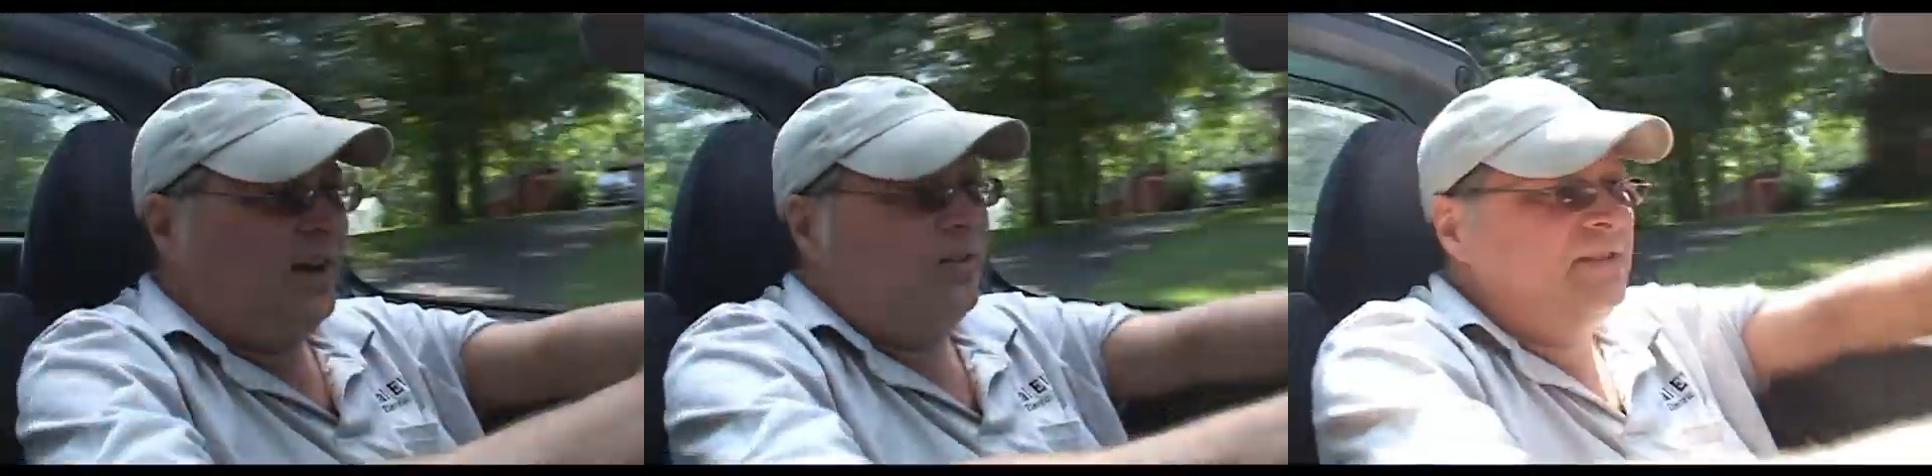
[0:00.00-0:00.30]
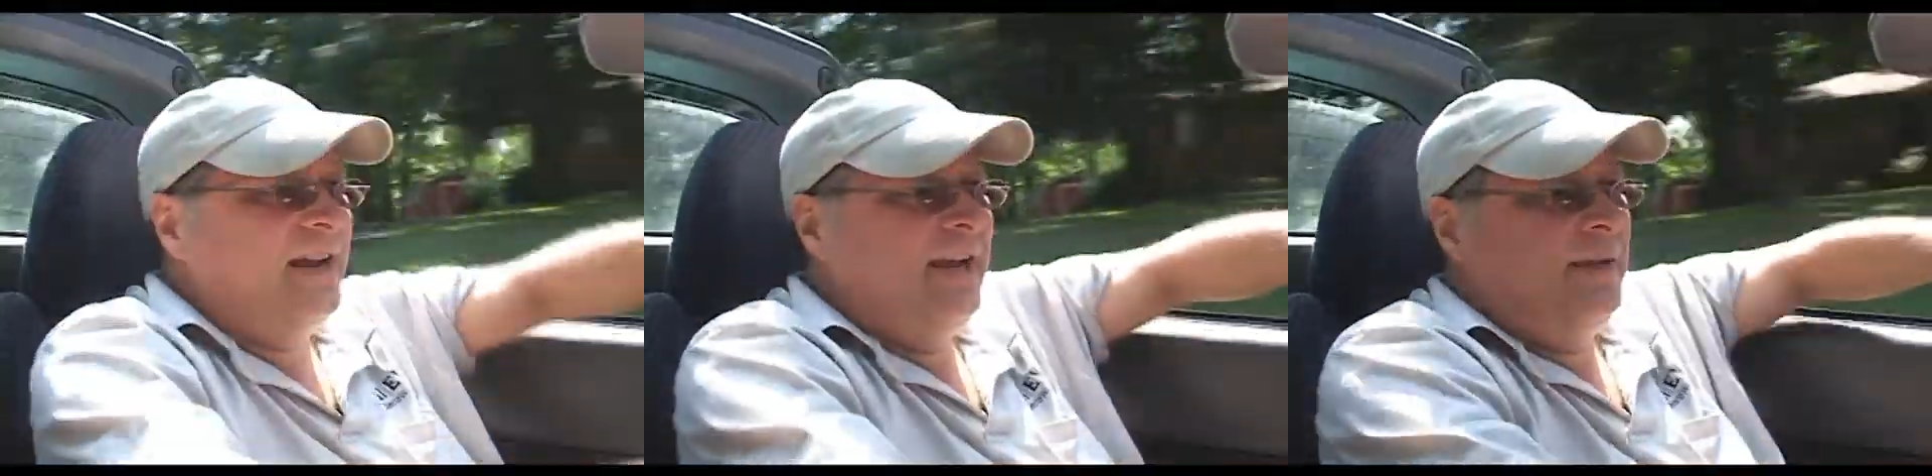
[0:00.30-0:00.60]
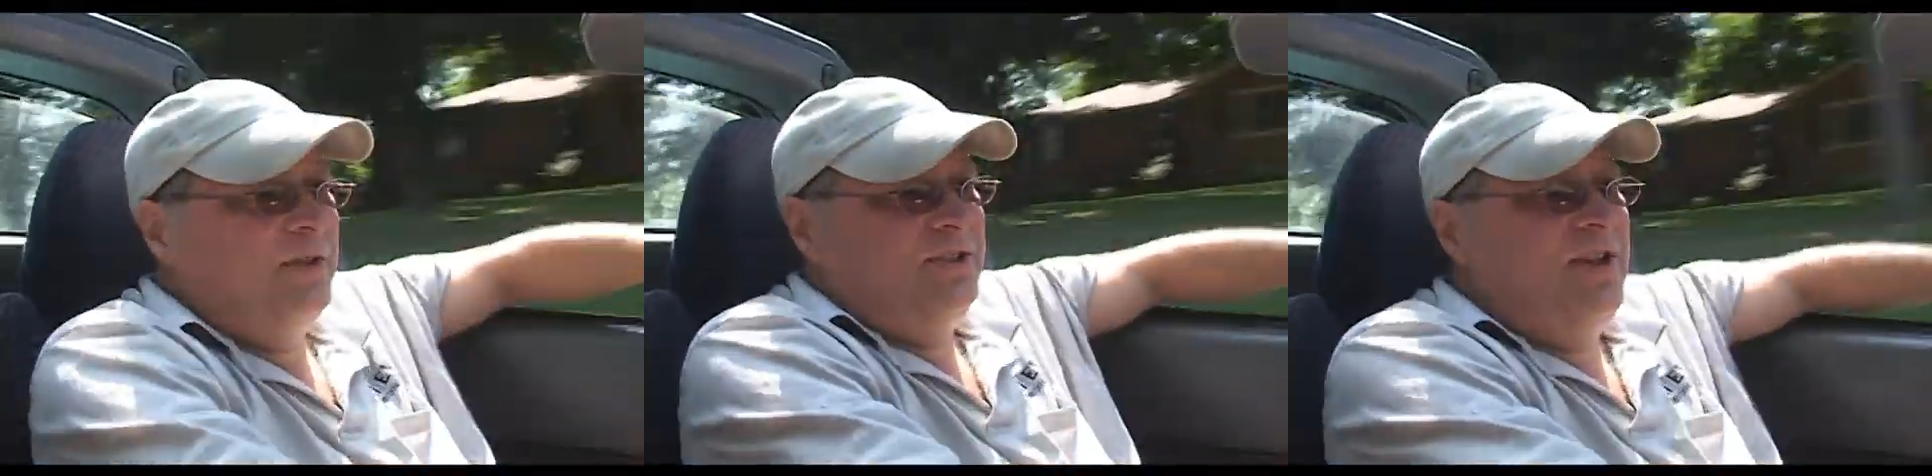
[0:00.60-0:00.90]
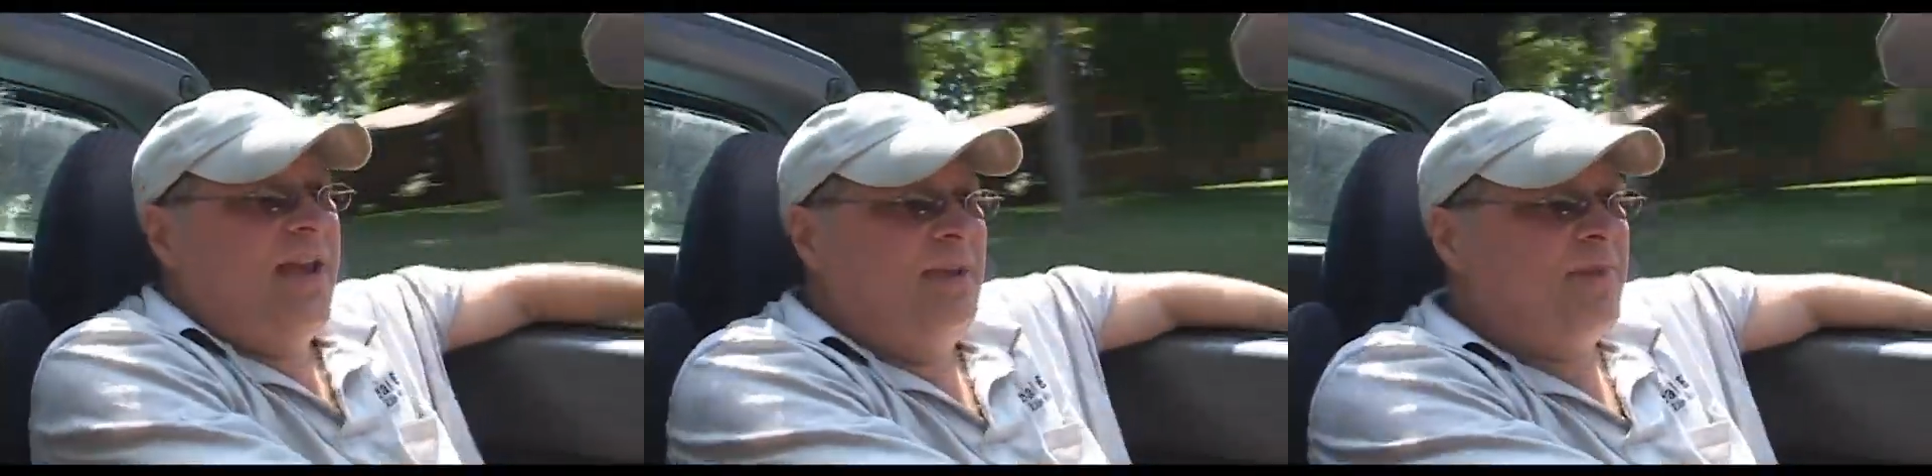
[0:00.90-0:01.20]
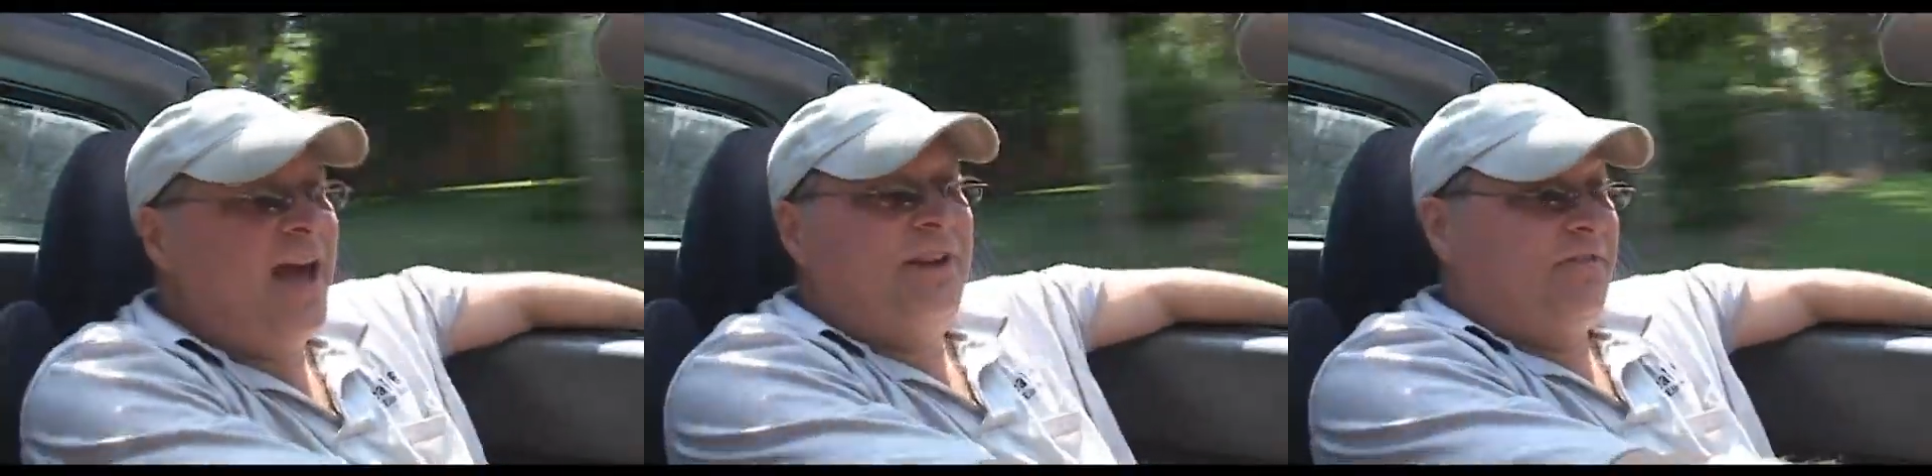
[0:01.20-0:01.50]
aerodynamic shape.
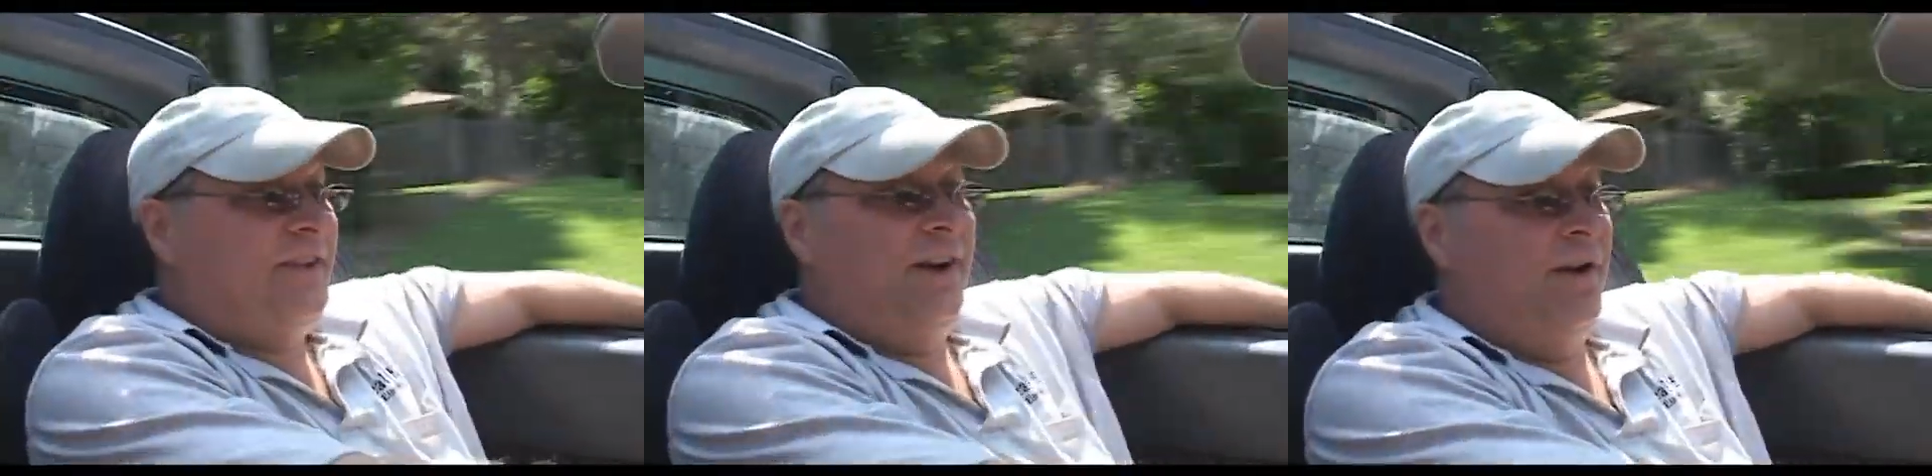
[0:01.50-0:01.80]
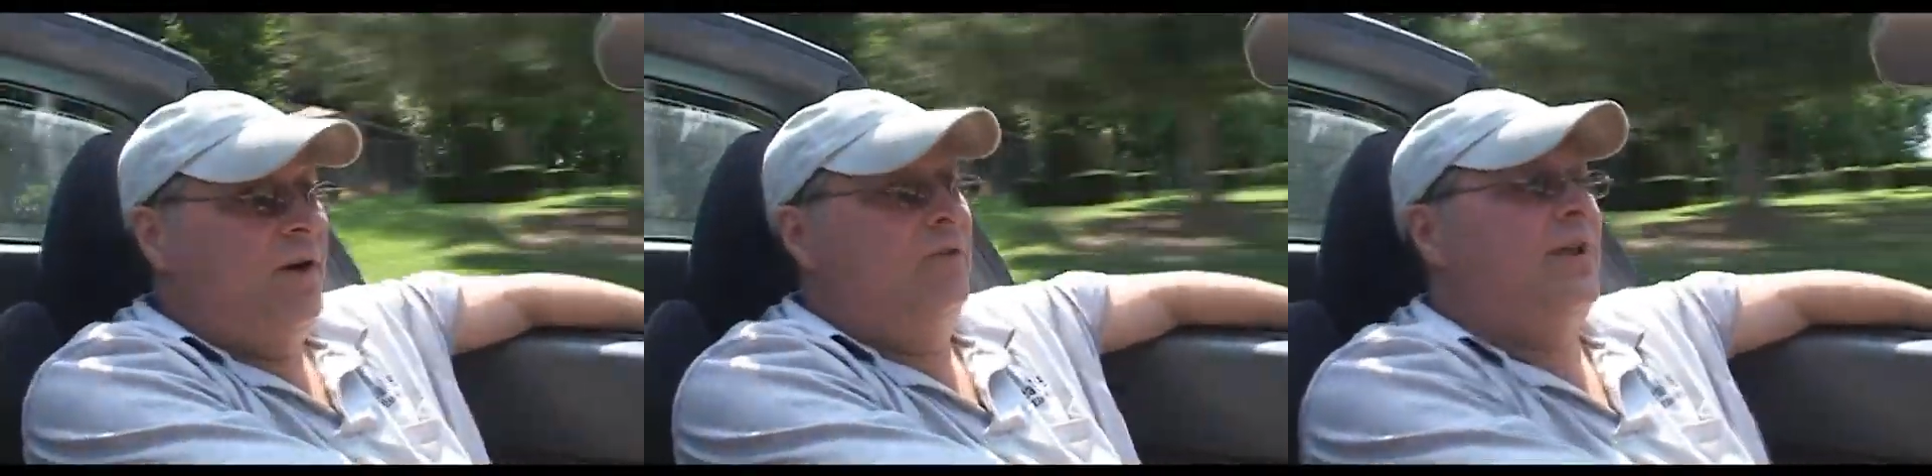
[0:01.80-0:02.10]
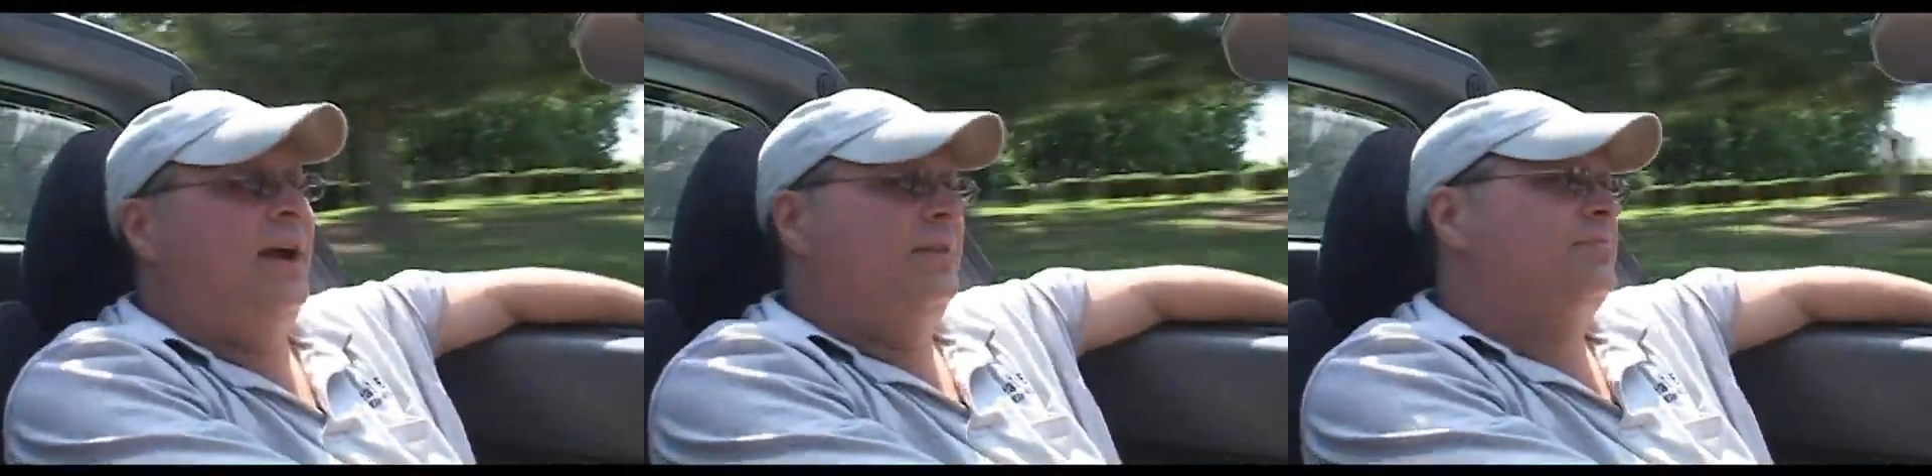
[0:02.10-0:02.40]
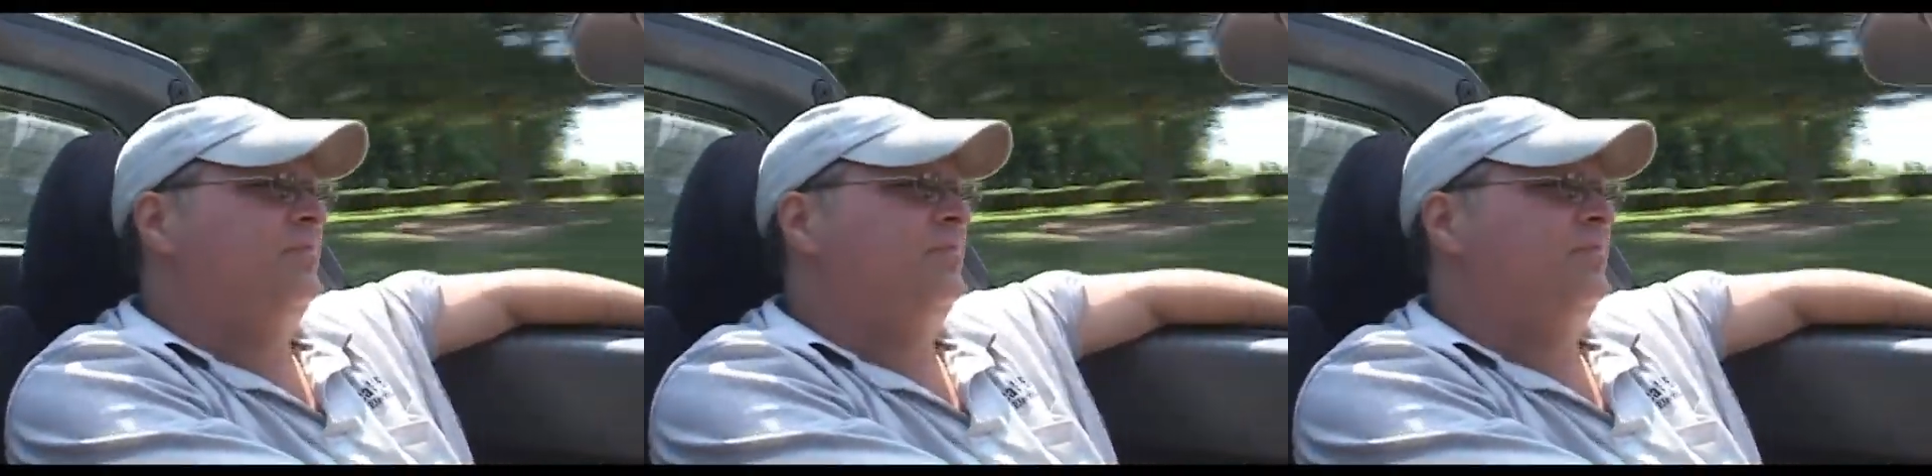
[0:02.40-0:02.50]
I had a Fiero, right?